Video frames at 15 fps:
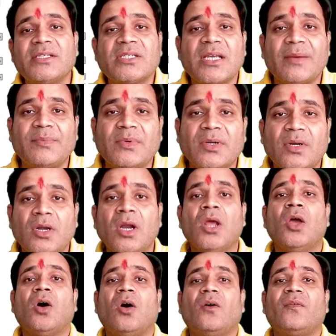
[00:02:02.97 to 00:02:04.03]
chapter
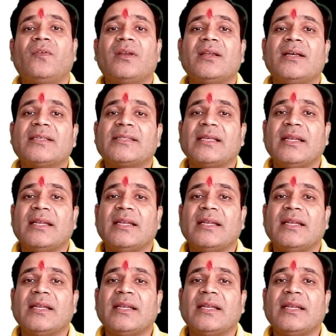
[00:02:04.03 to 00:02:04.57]
of class